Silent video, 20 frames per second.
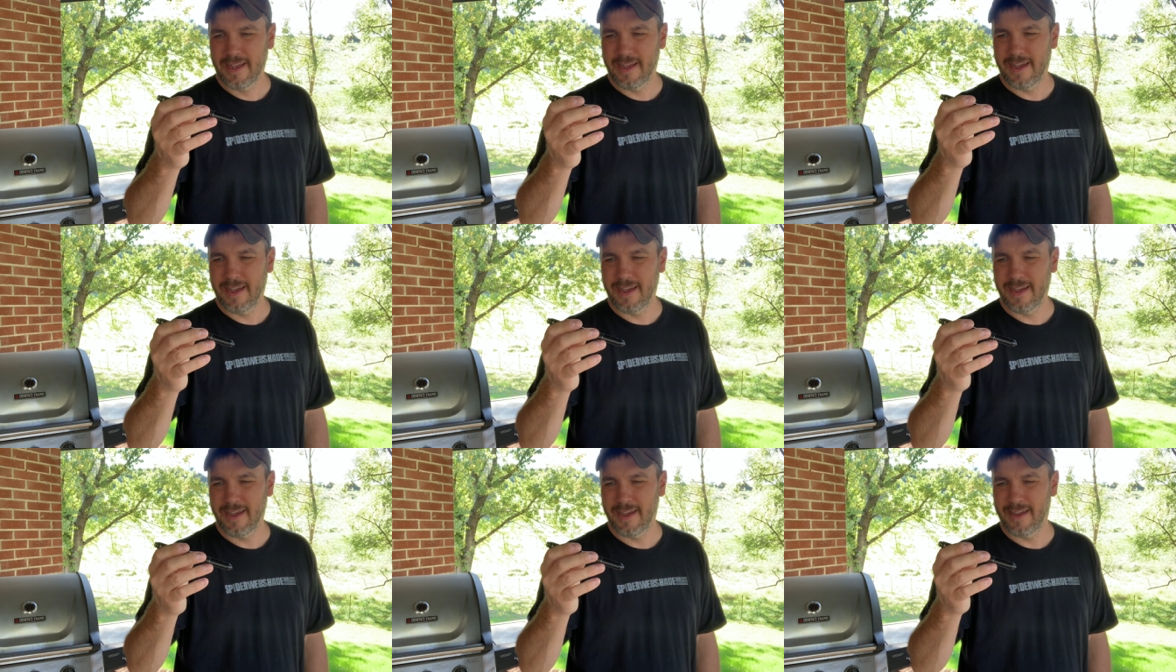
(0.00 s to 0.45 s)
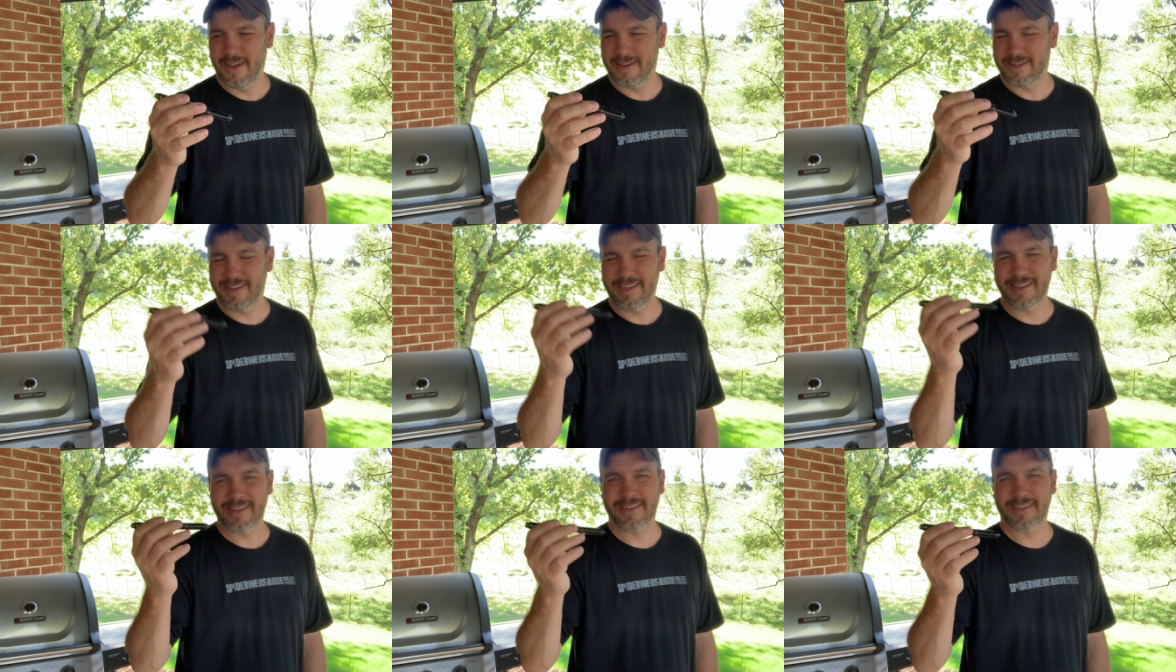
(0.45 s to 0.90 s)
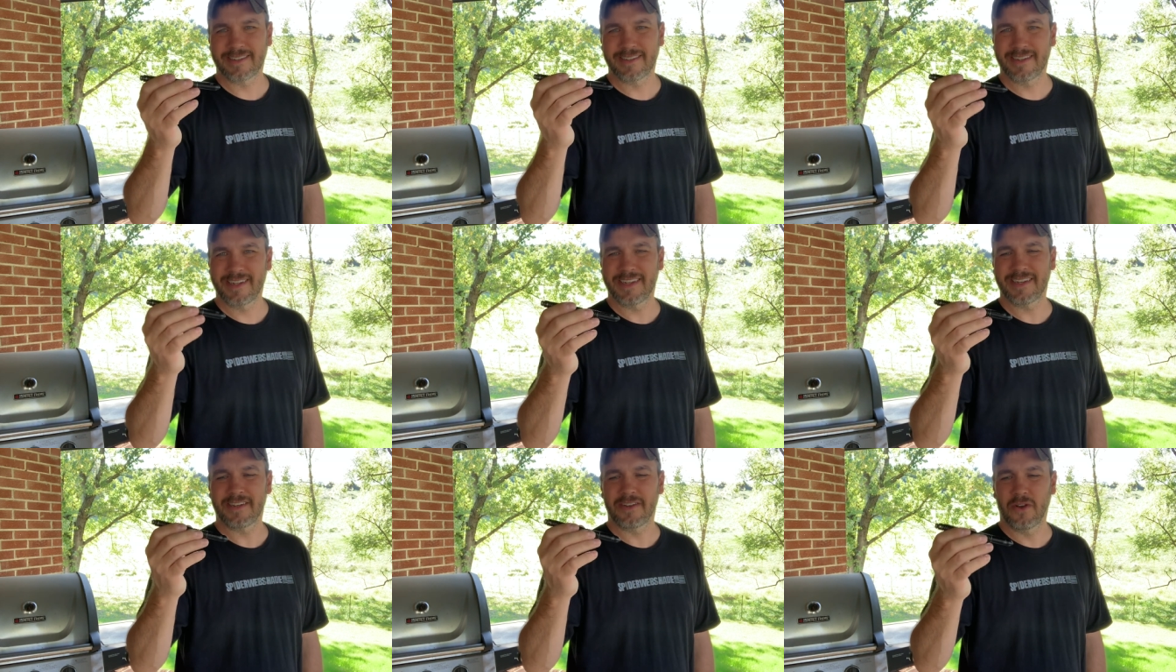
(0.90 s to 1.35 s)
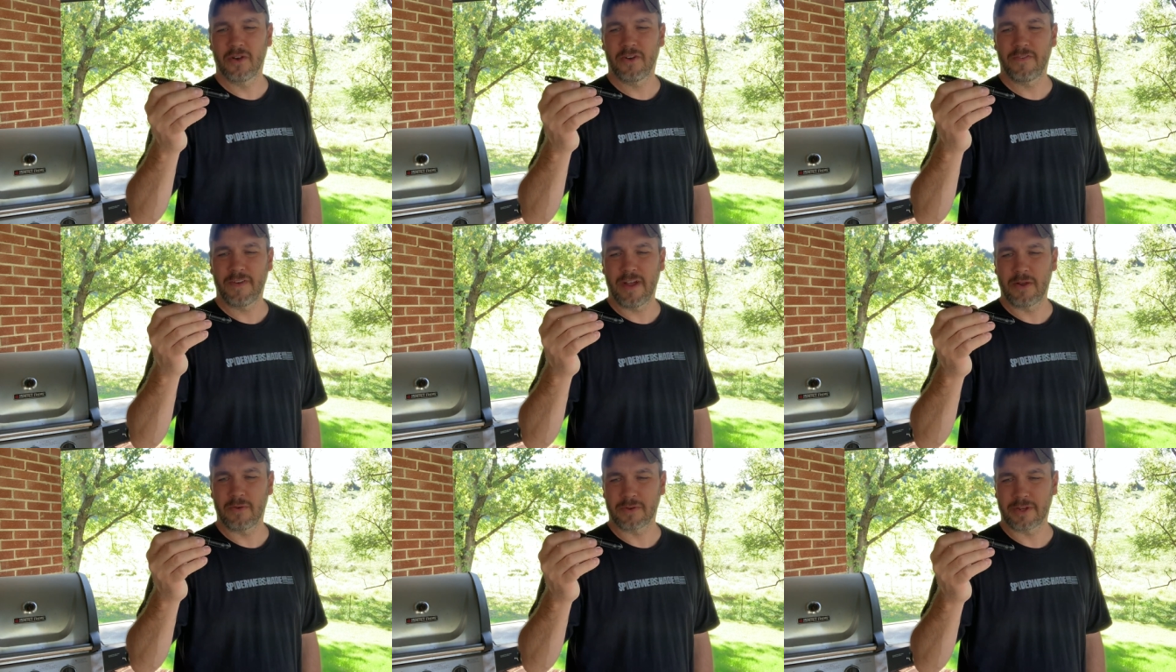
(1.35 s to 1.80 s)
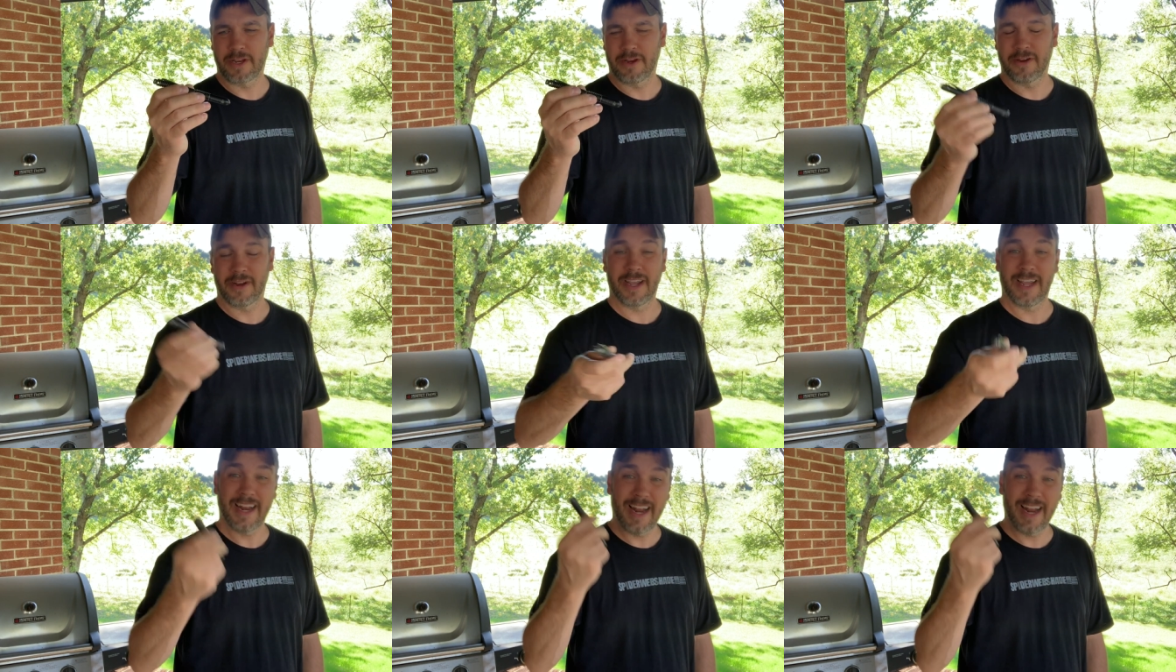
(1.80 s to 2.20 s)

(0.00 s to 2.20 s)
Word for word: Uh, this didn't know if I would carry it.